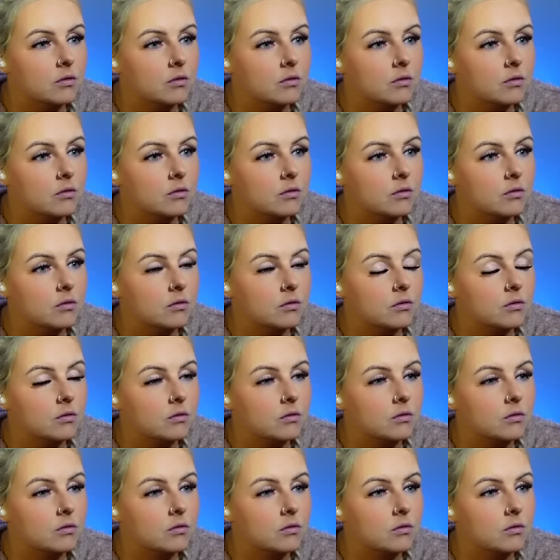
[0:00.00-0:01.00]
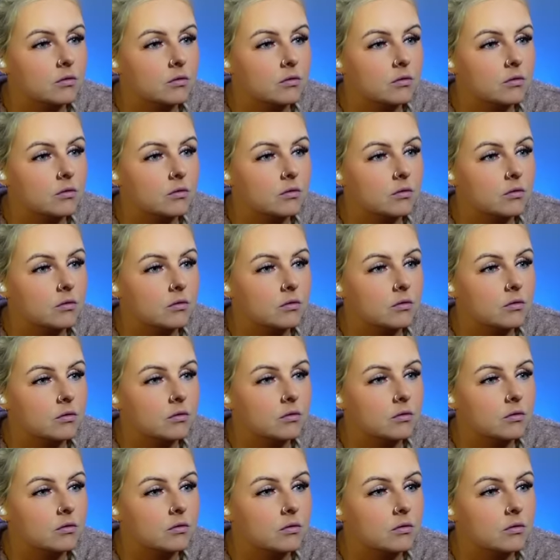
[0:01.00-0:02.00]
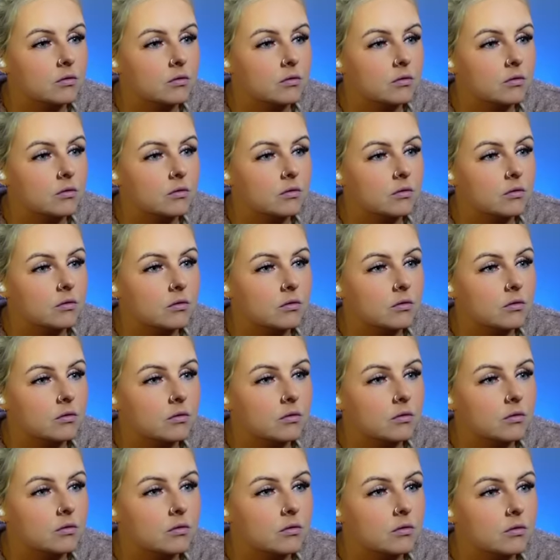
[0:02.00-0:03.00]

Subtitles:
No words are spoken by the person on screen.